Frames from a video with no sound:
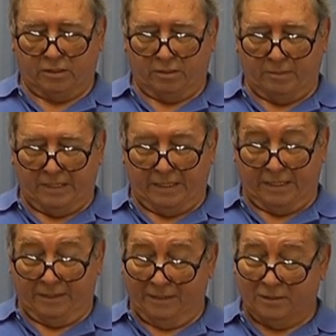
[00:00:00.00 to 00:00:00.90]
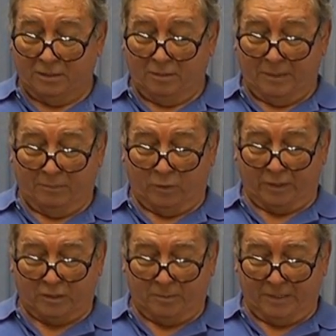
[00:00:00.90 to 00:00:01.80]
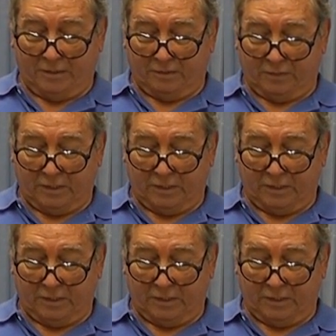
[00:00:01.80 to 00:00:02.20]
going to be more expensive